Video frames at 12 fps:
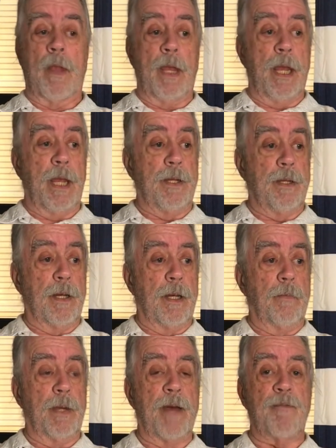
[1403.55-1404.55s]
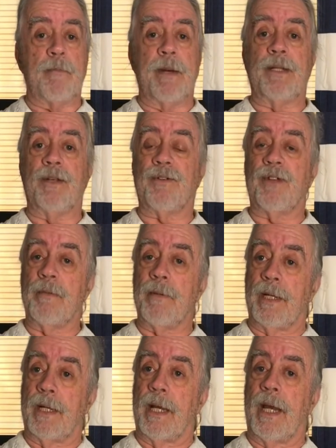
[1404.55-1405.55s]
And I would have a bed to sleep in
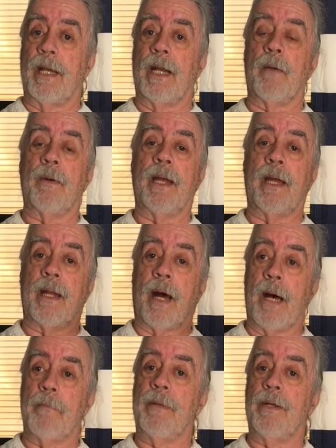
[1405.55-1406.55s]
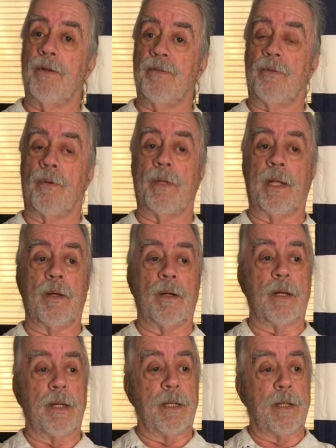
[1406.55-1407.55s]
at night, and I would get hot meals all day
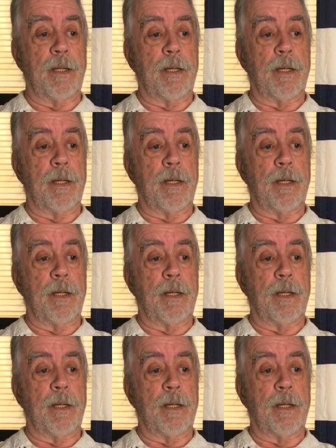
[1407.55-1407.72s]
long. And